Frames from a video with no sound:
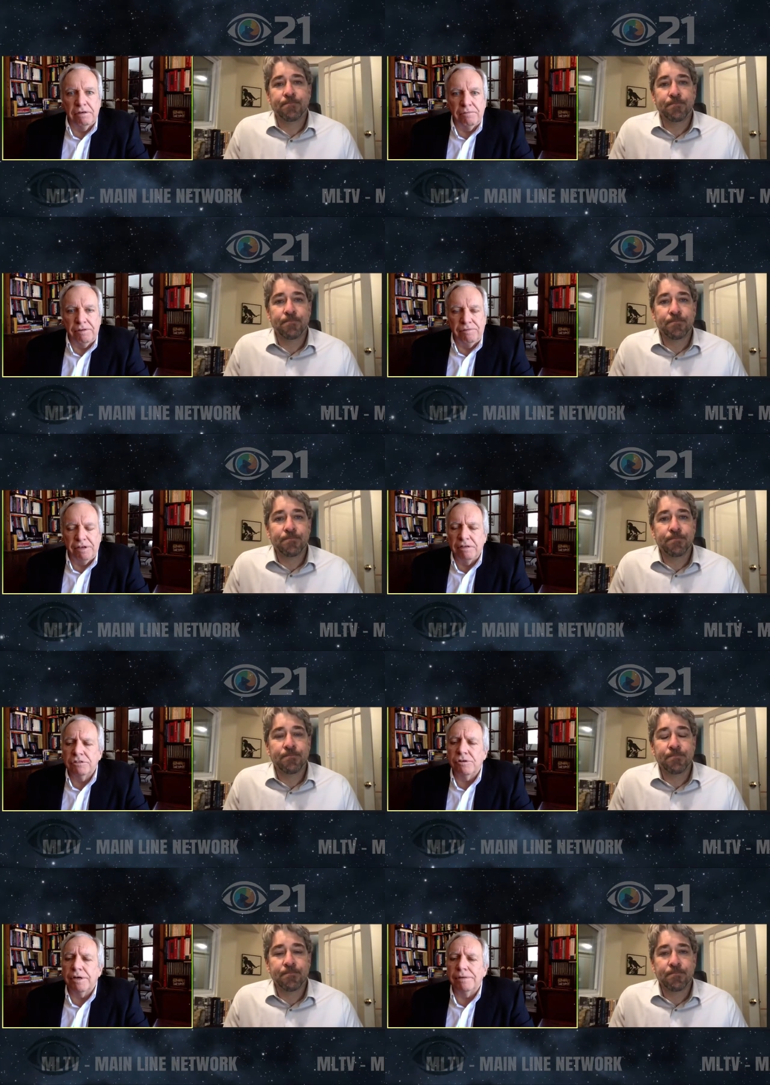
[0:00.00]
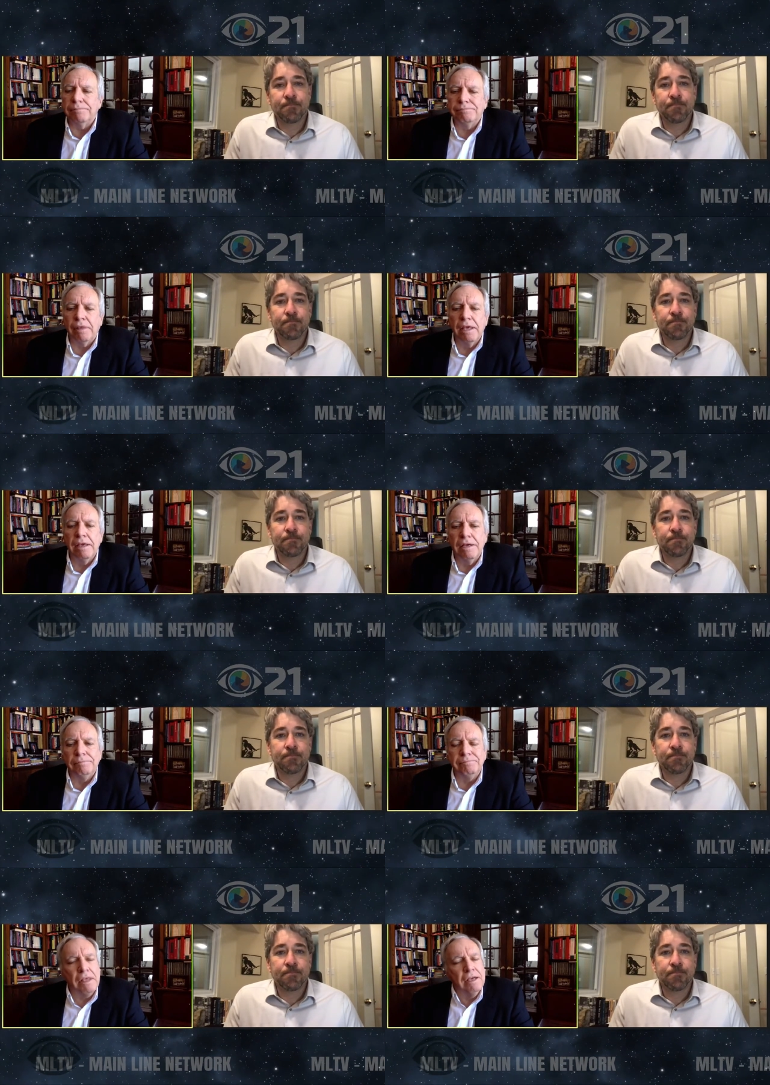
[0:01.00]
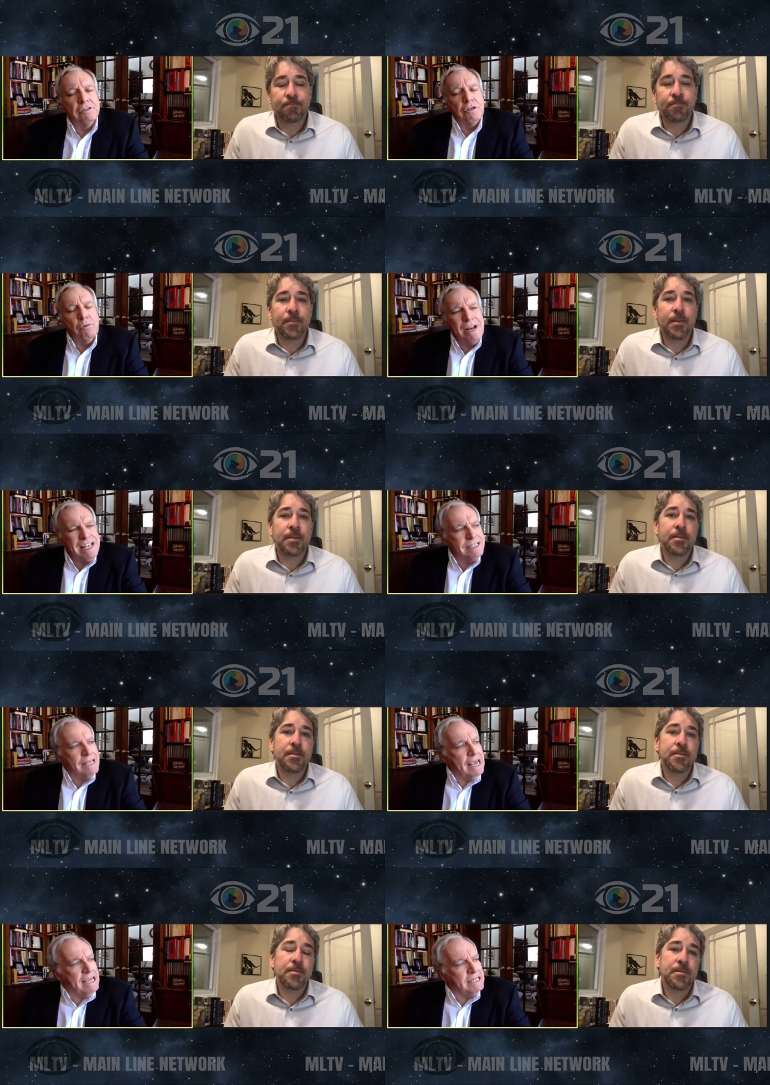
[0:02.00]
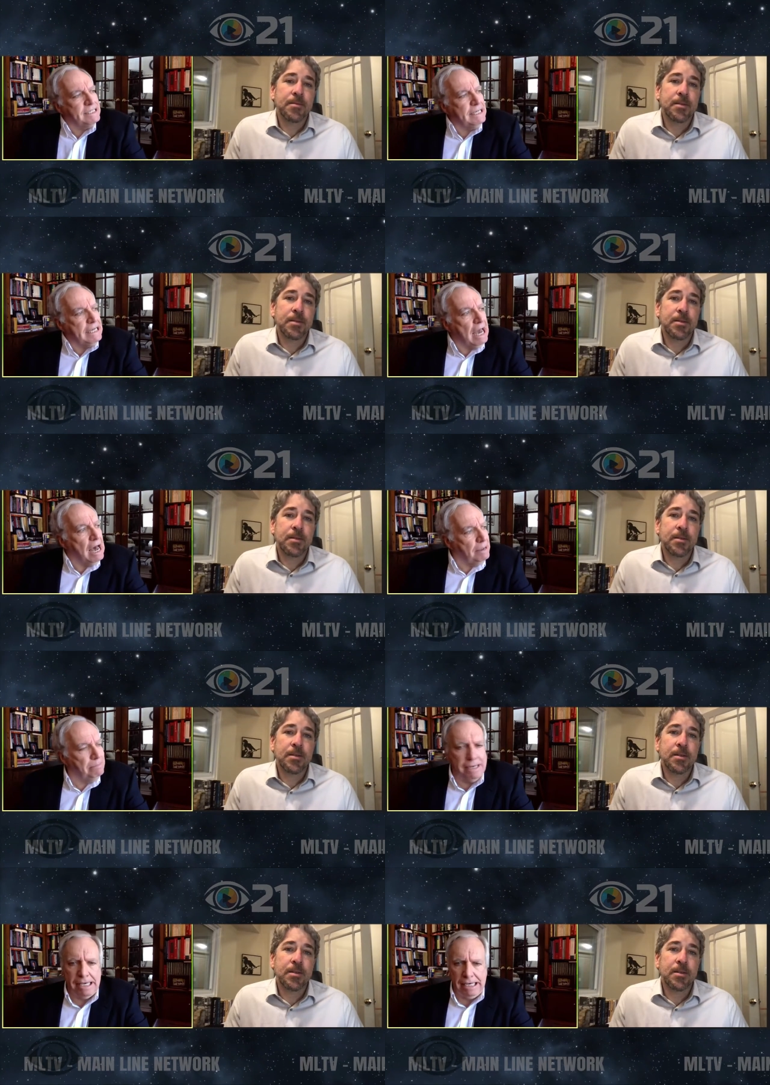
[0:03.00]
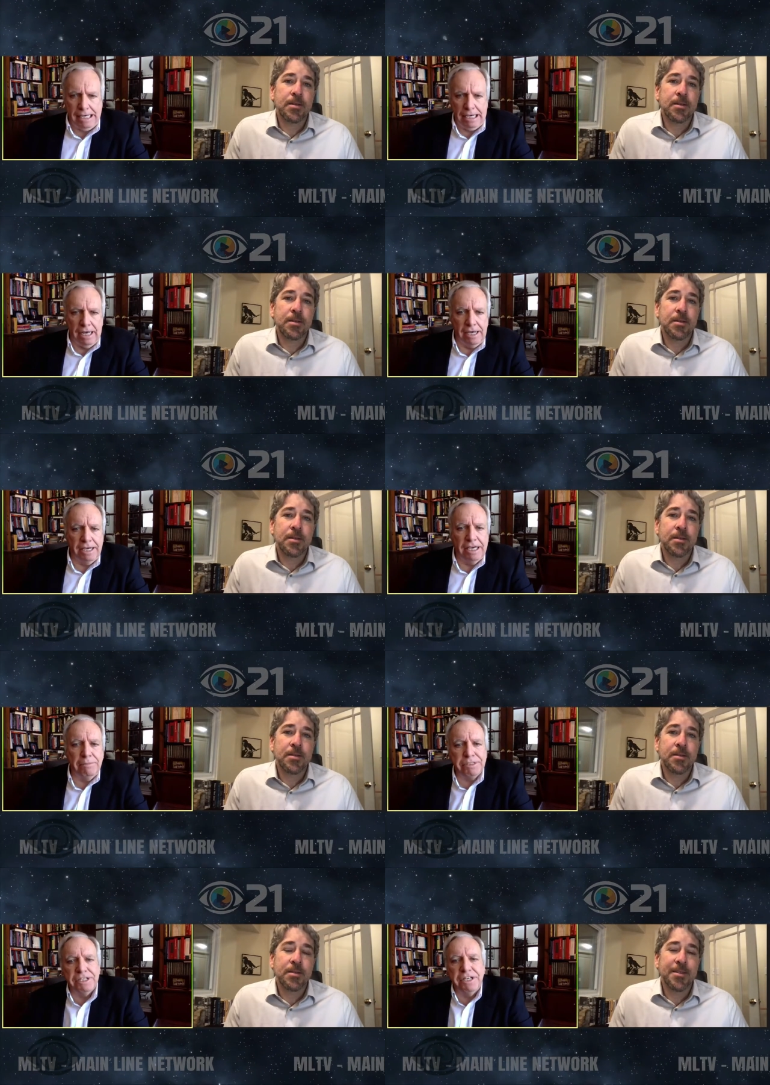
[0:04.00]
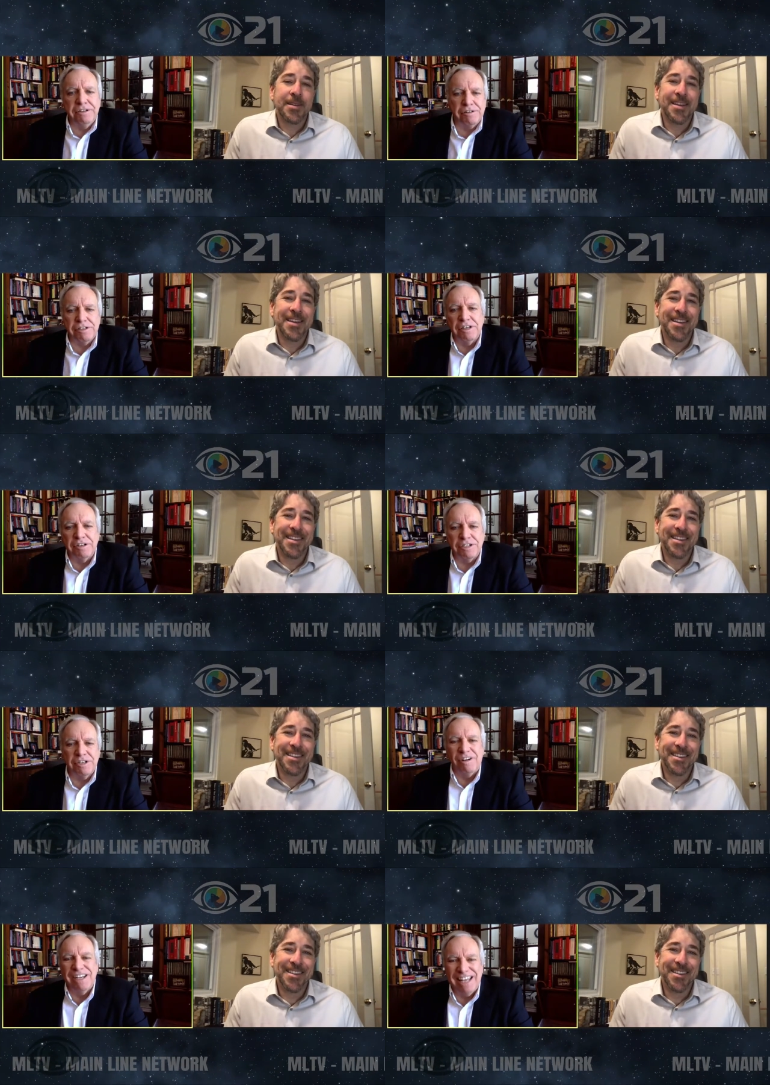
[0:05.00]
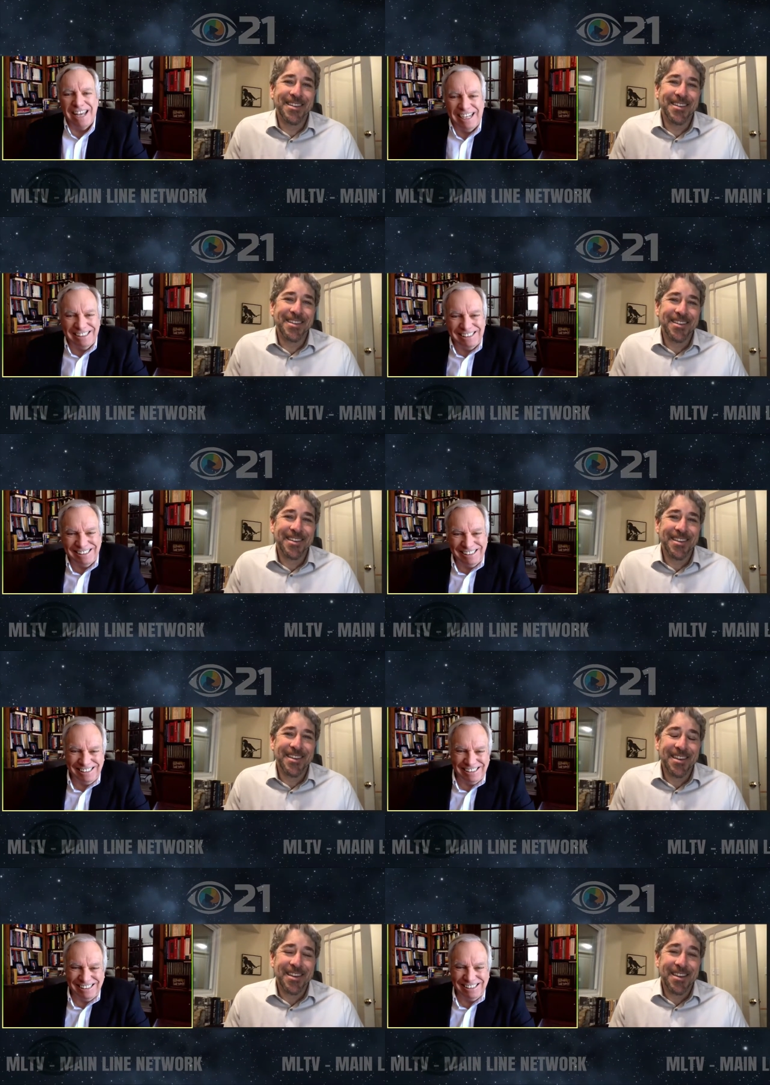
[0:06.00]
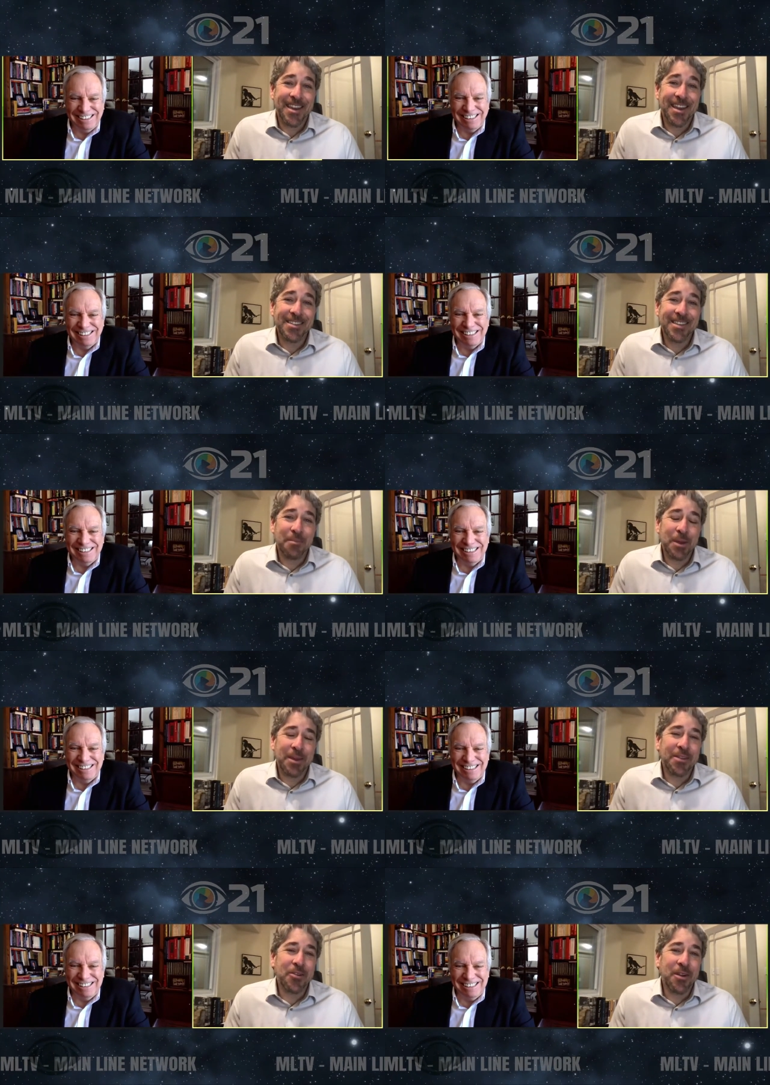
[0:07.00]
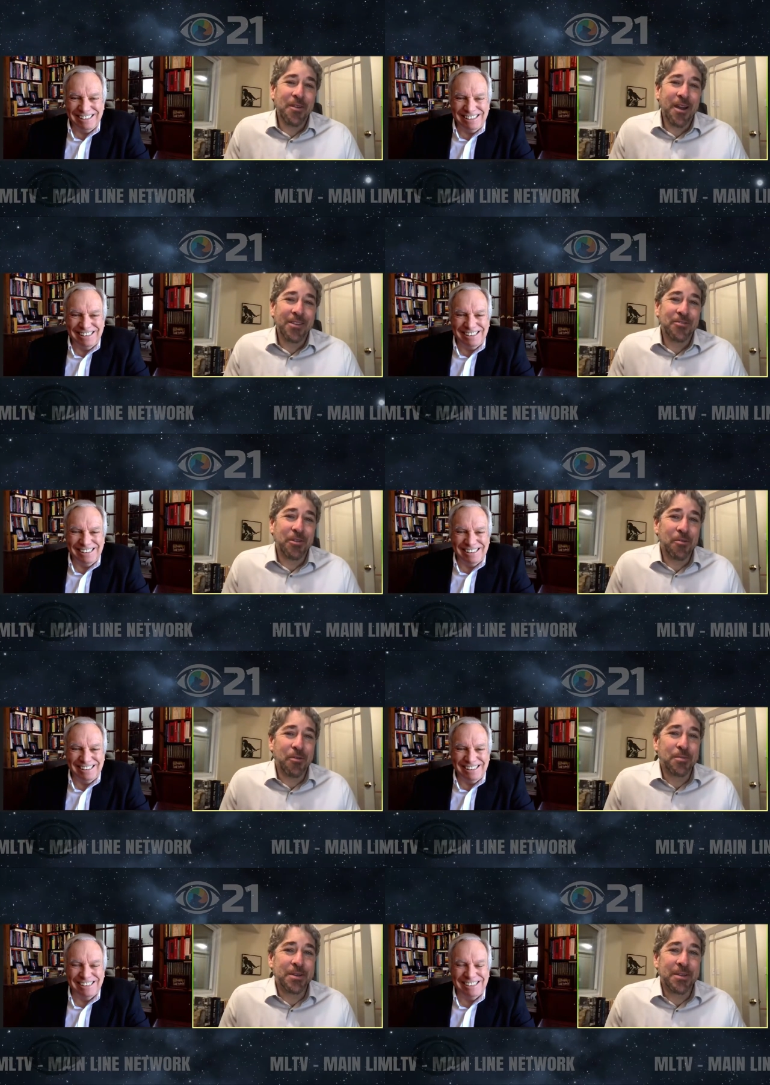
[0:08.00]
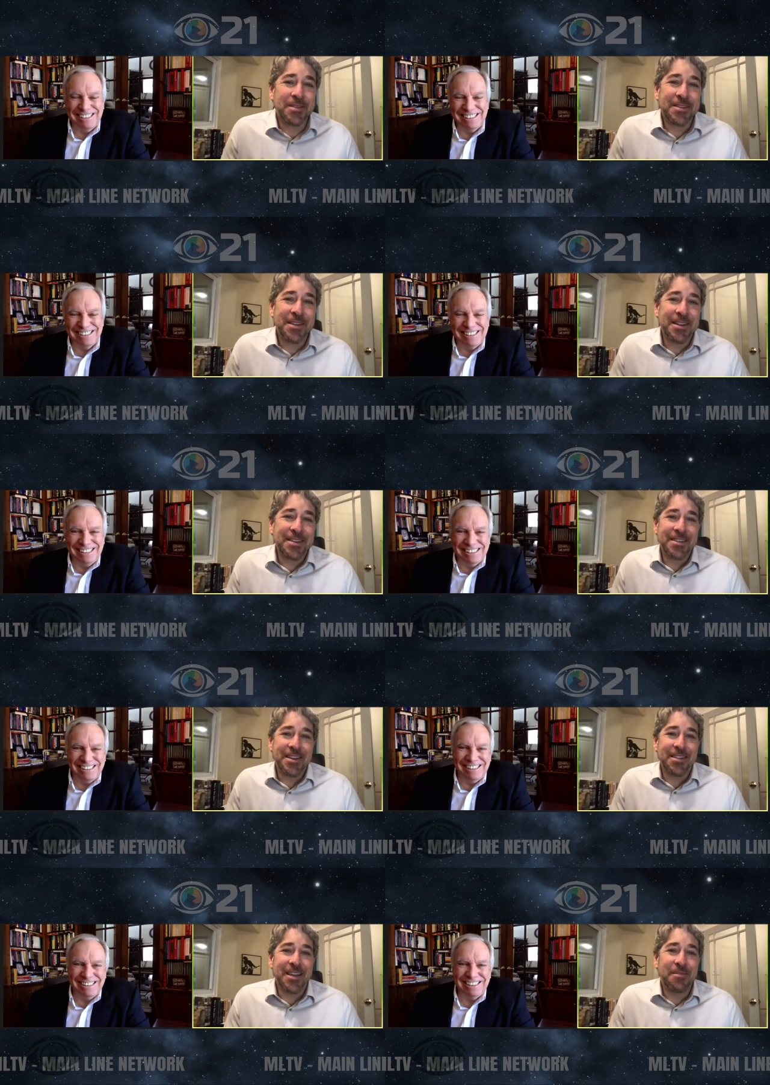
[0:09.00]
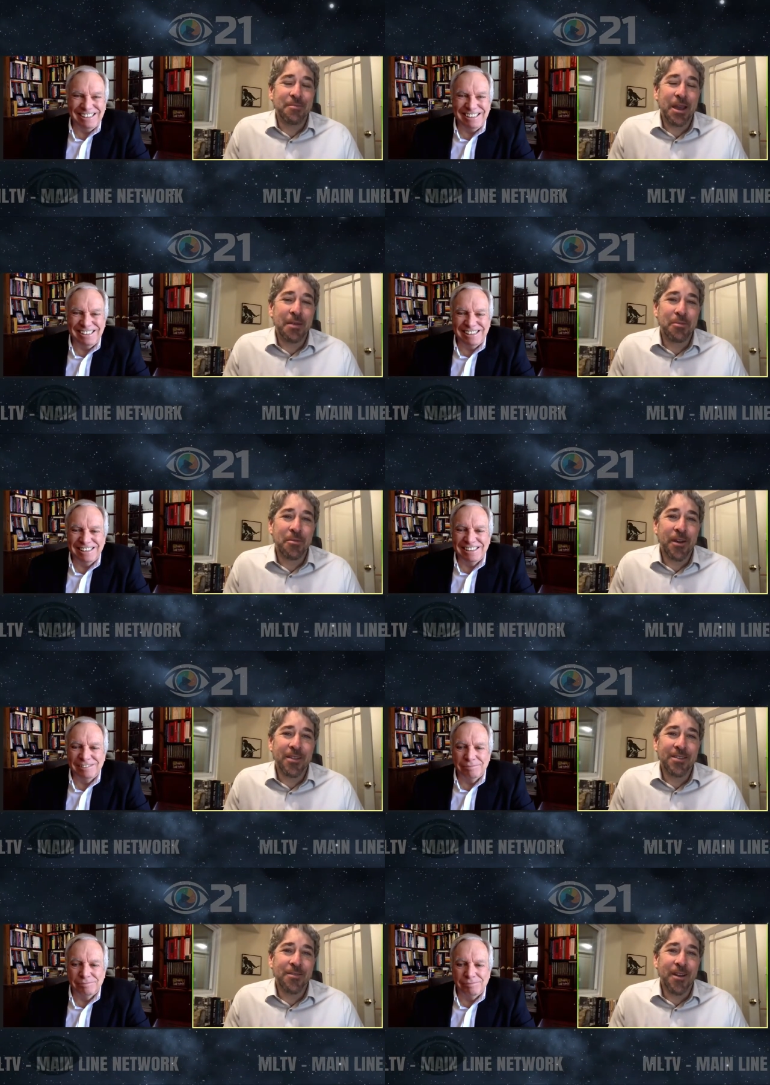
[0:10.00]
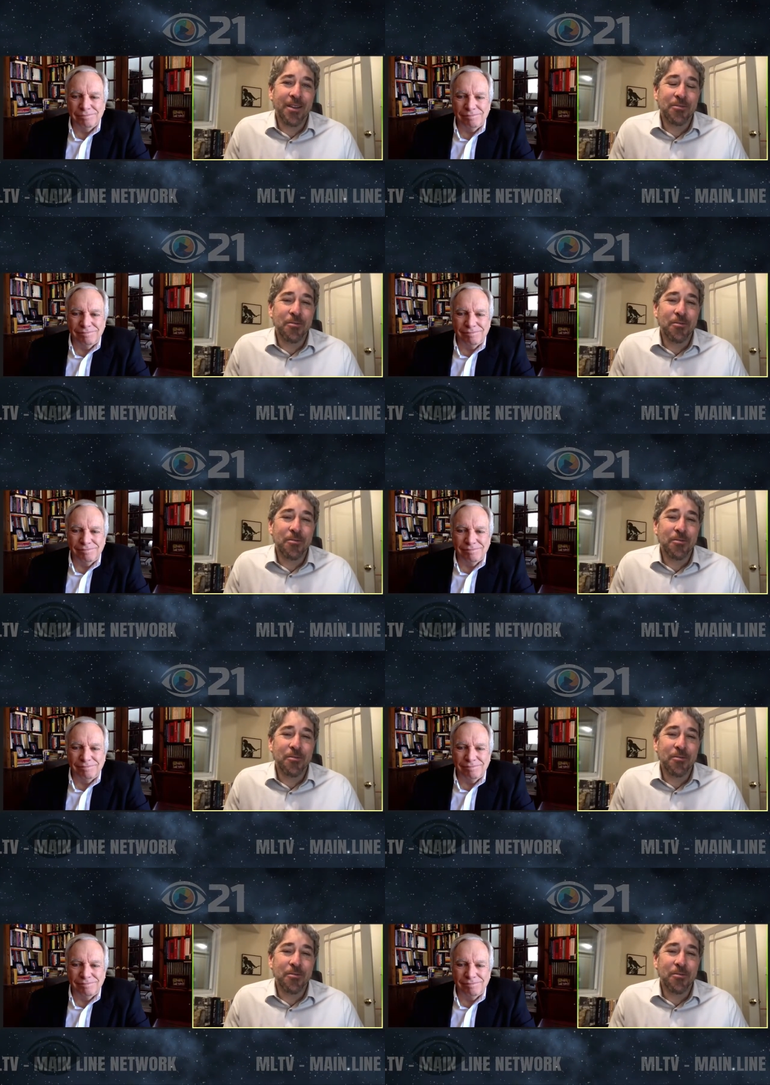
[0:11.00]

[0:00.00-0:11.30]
Speaker 1: uh, we've enjoyed. So, what is ACIP? I keep seeing those letters.
Speaker 2: Who are they? ACIP, they're an advisory group to the CDC that uh, provides advisory